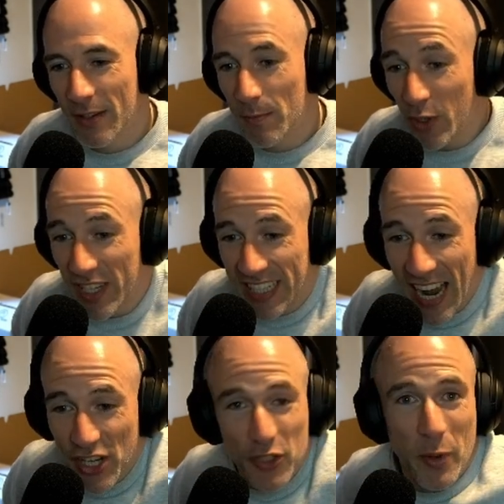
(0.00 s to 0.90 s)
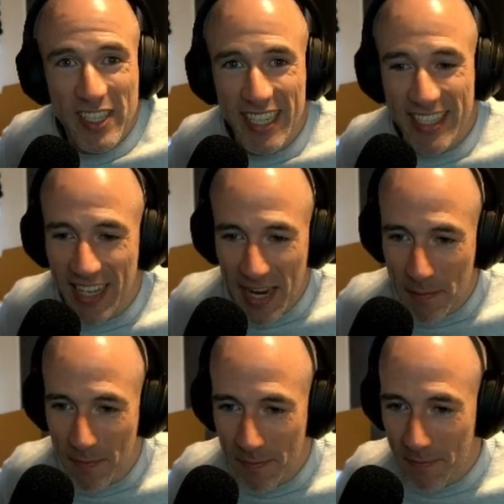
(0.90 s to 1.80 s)
So this guy just wastes his
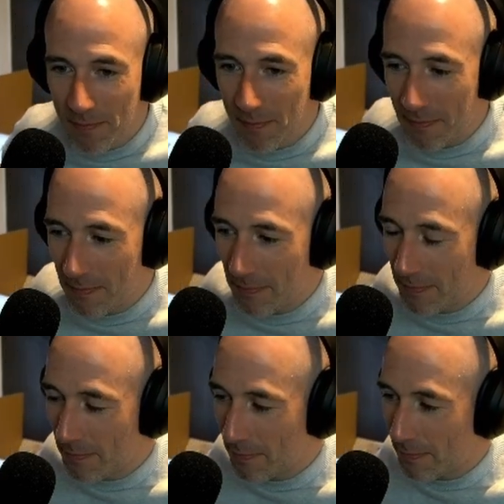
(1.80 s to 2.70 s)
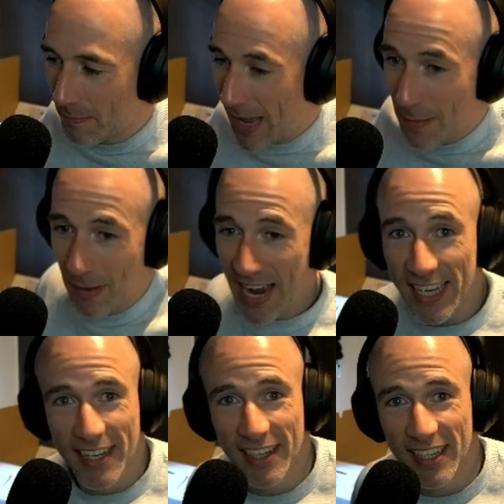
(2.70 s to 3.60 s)
time. And mine.